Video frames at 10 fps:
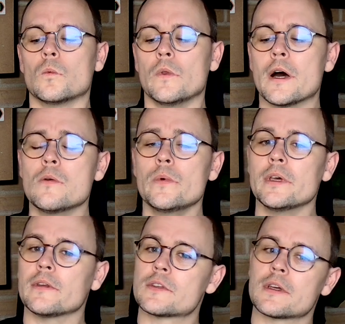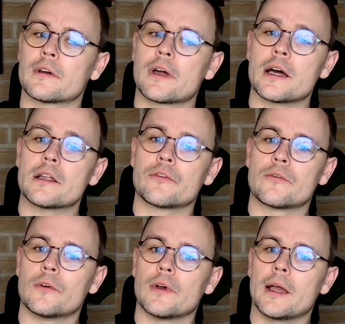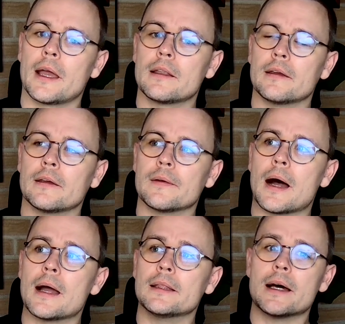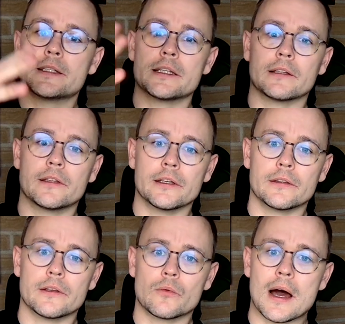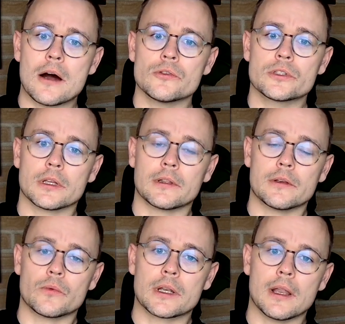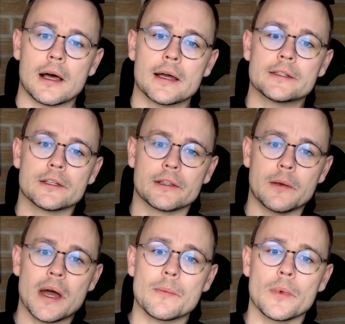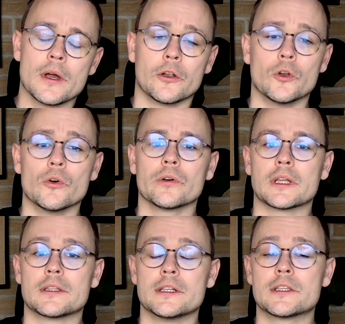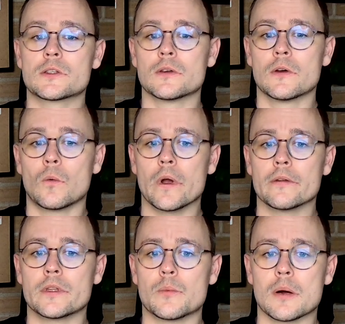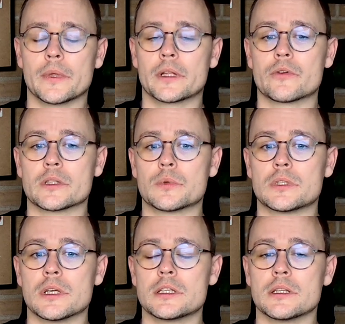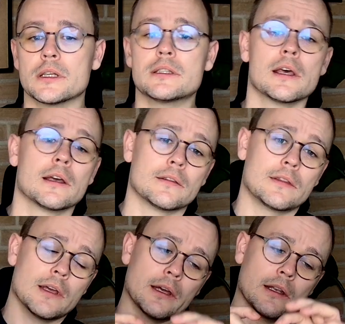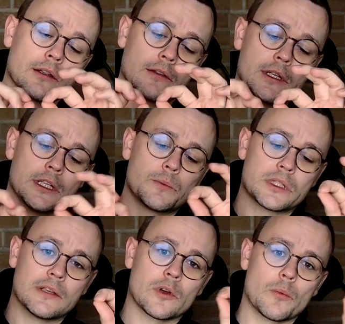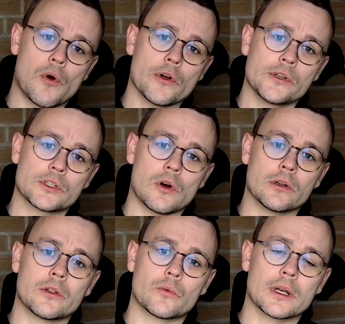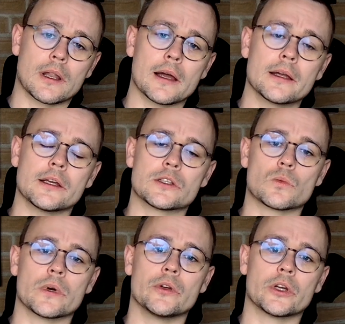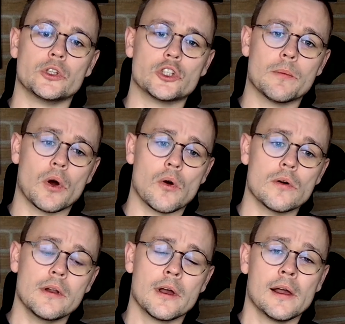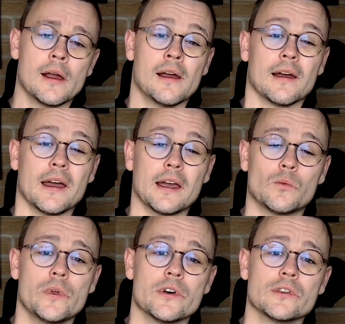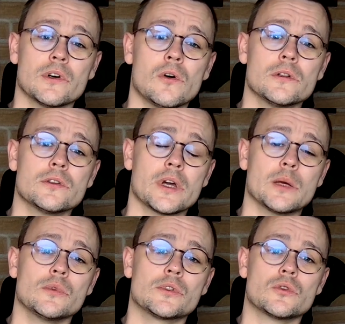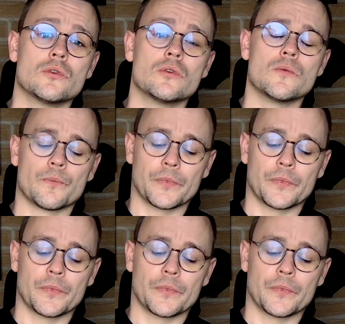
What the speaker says: now we are kind of highlighting the routes and the red lines on the map, knowing that this is where the public transportation is, and these specific points on the red line is where you can jump on. And we are also able to